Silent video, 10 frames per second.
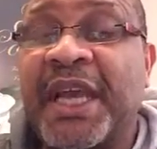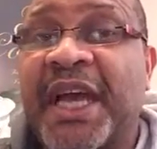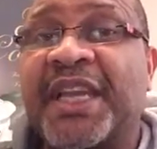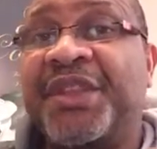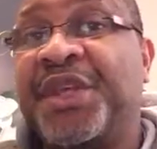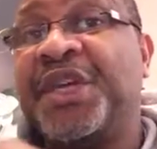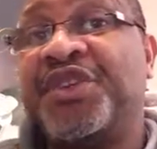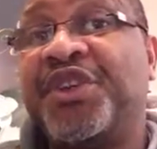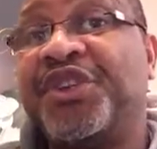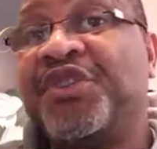And in
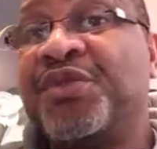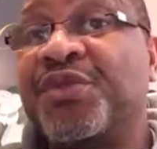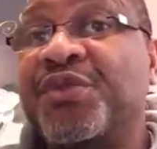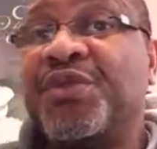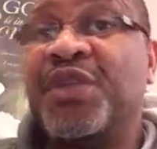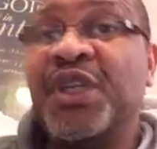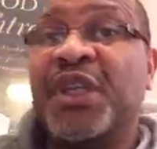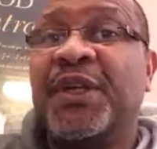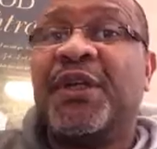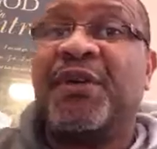3 John 2,
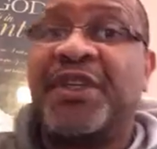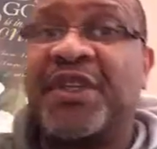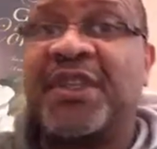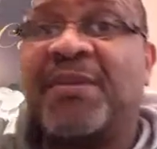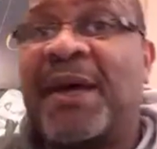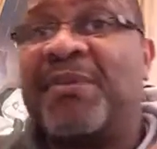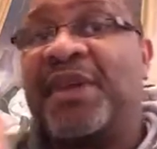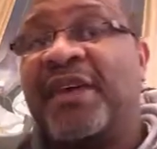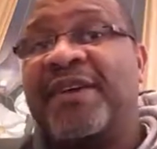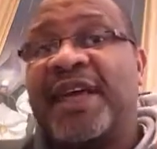where he talks about,
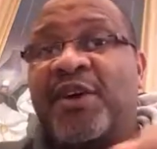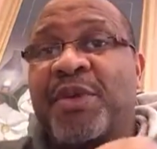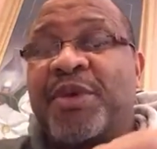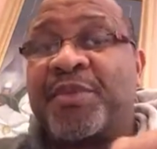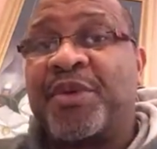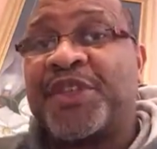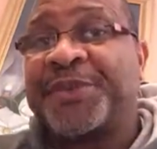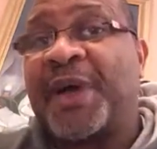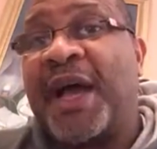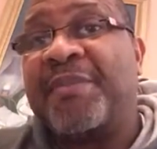Beloved, I hope that you
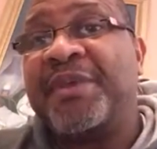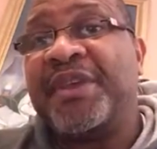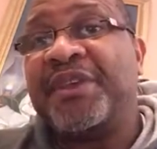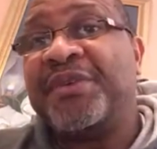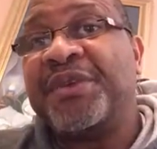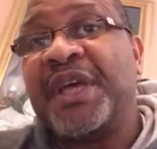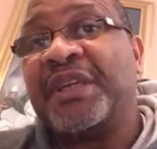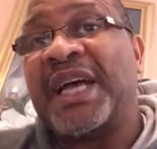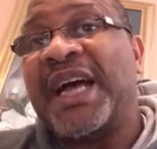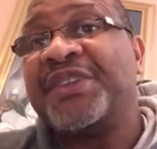prosper and be in good
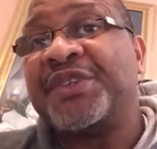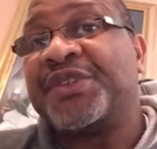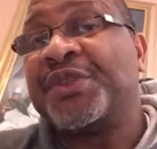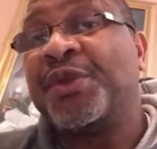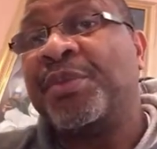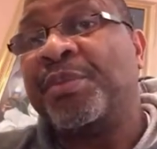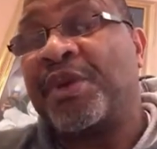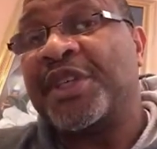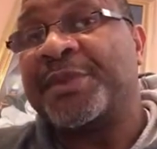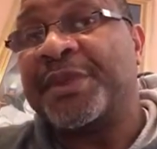health as your soul
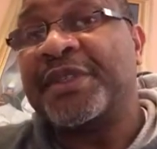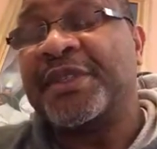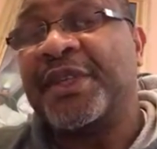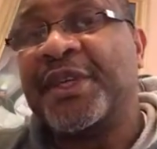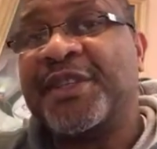prospers.